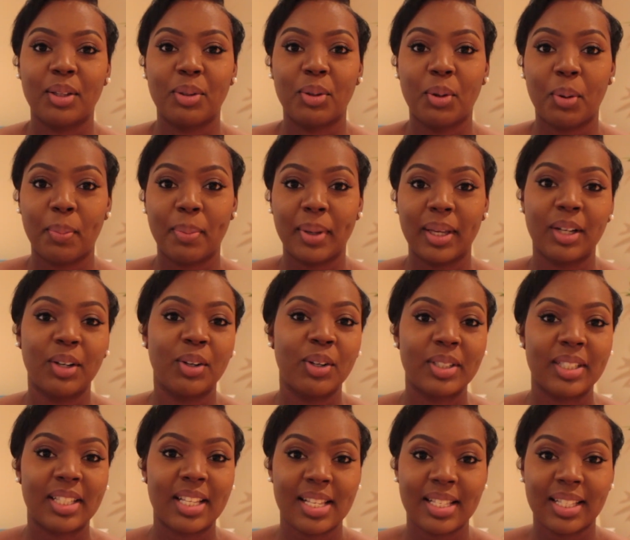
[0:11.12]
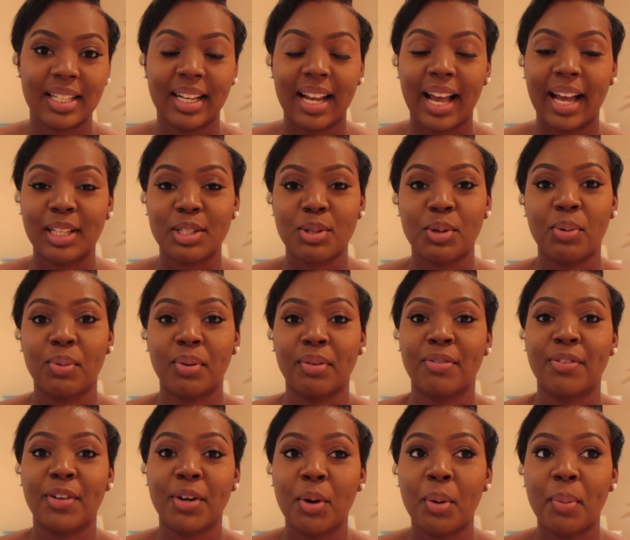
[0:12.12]
not been consistent at all
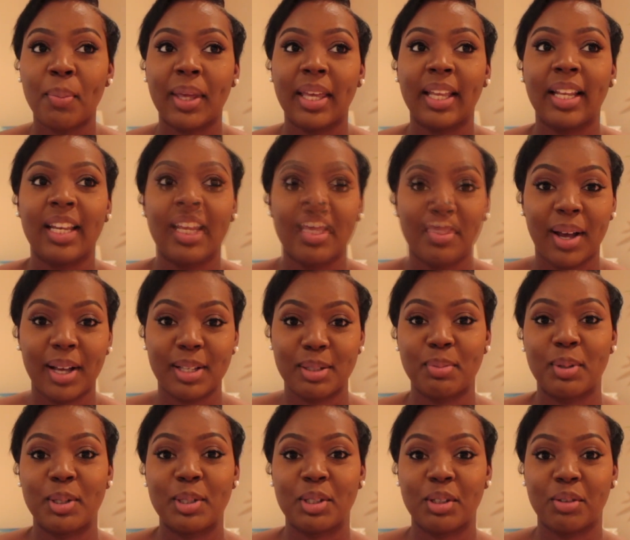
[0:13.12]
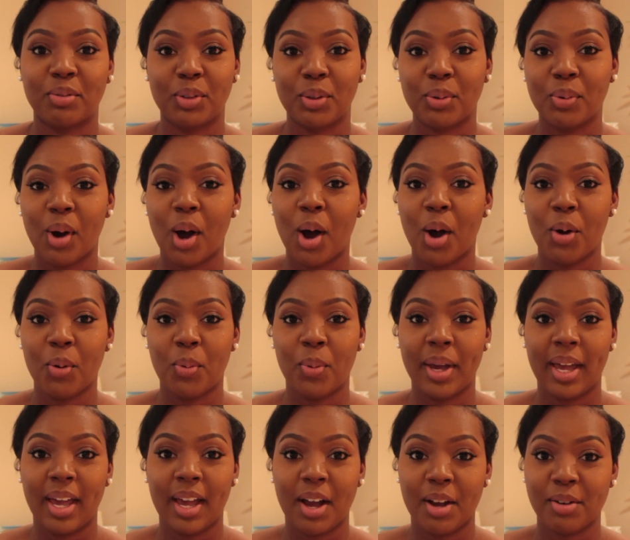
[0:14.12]
with filming. As most of you are
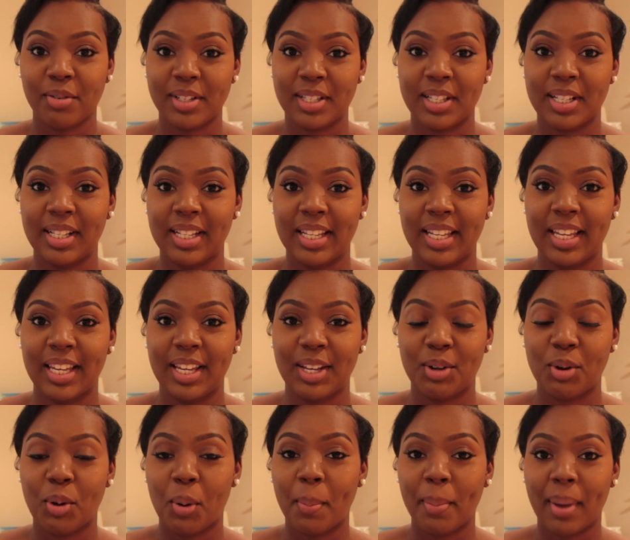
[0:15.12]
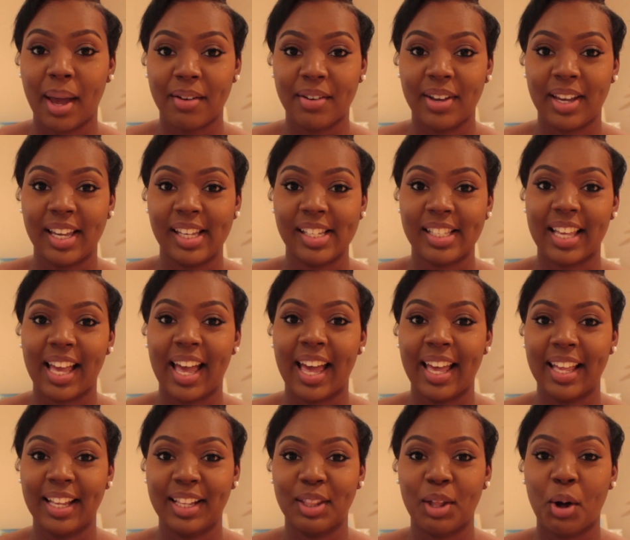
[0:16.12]
aware, I recently got married
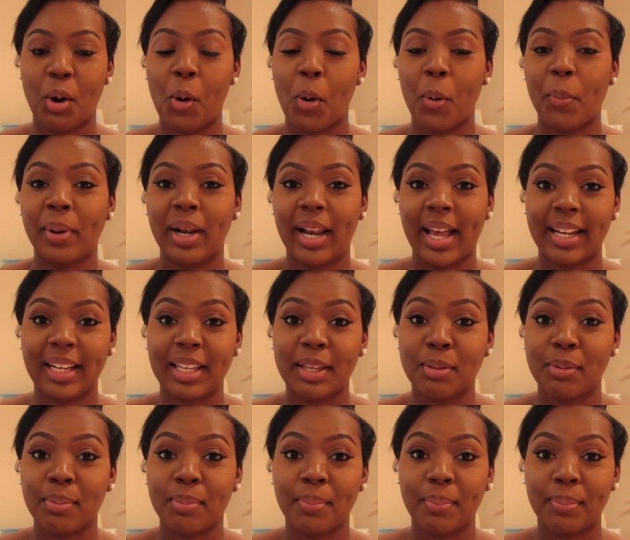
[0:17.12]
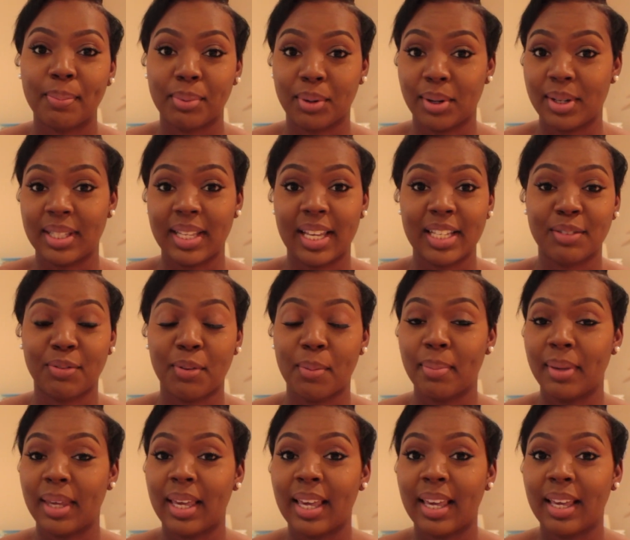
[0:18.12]
and the whole planning process for
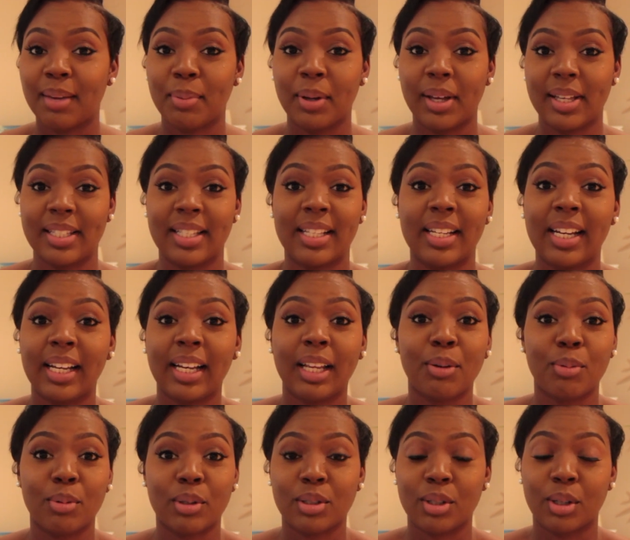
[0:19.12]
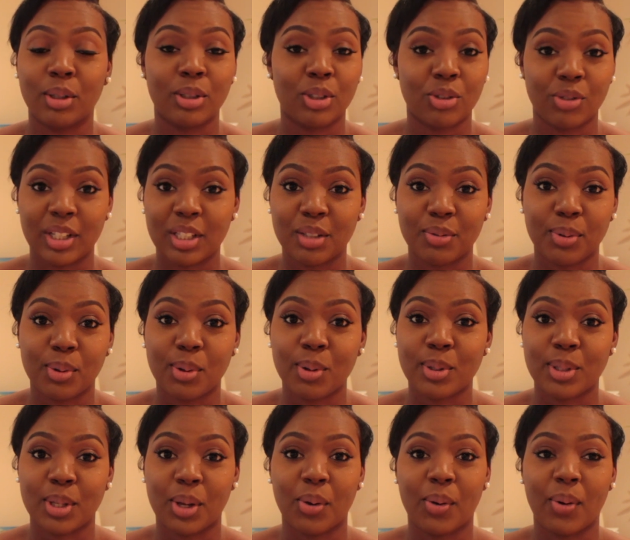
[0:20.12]
me personally was so
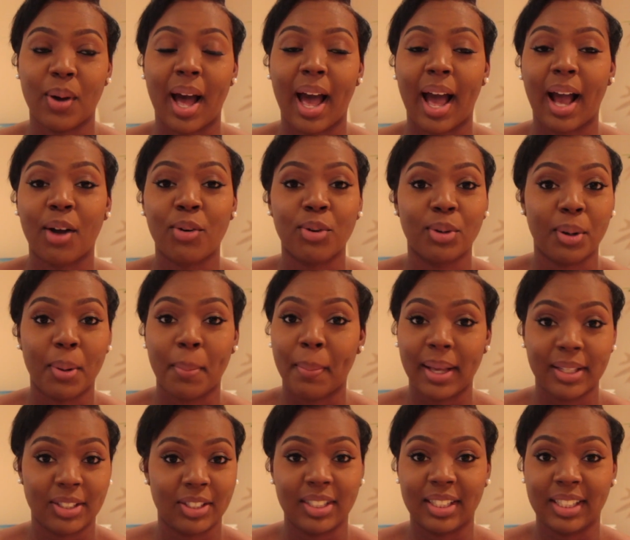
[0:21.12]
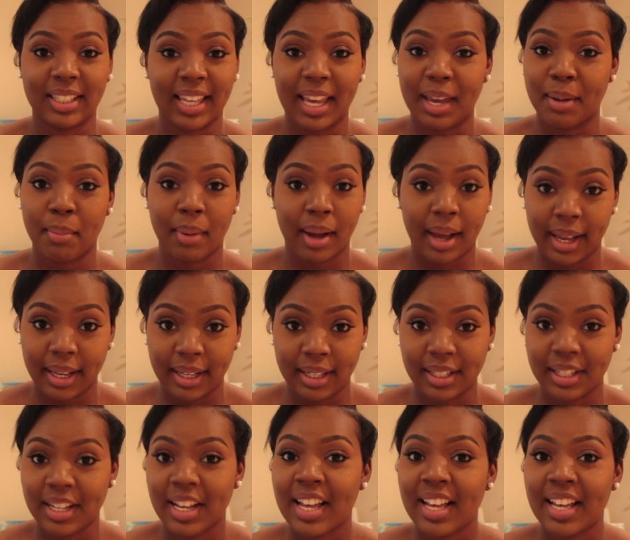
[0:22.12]
stressful, so I couldn't imagine getting
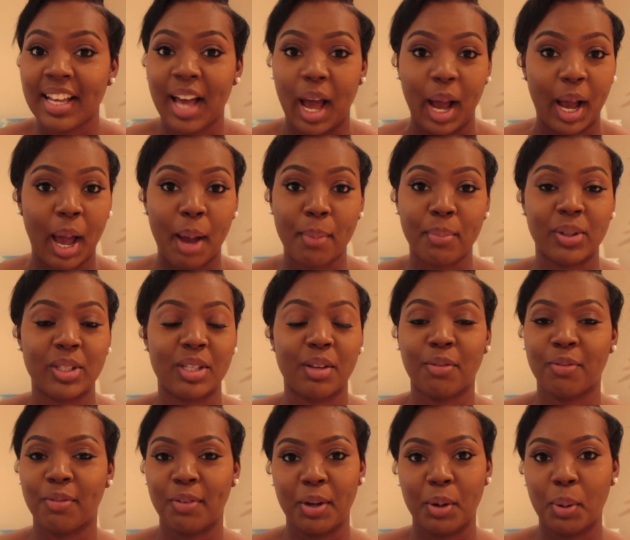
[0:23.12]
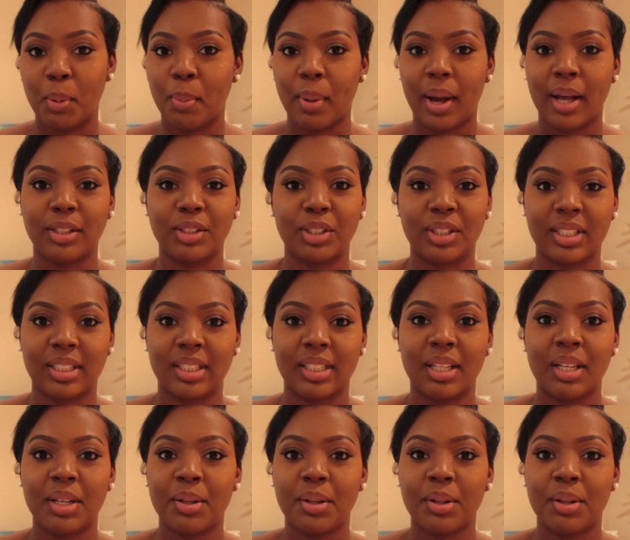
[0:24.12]
behind a camera to film. I just